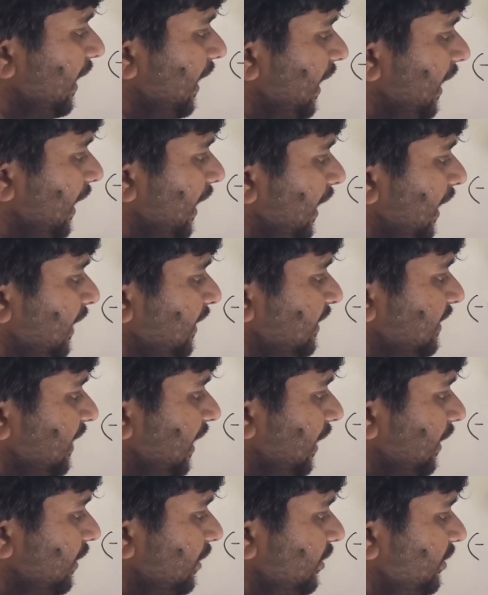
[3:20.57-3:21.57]
and
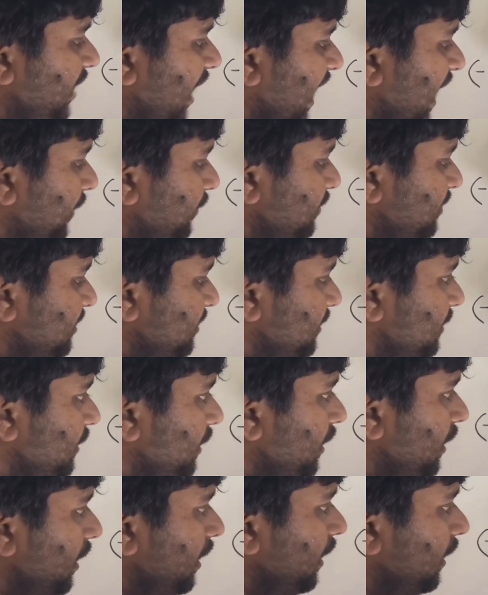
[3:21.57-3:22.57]
times
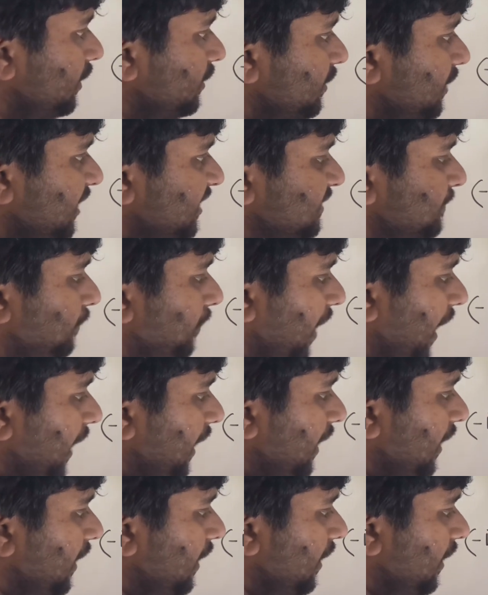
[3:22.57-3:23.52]
this pi,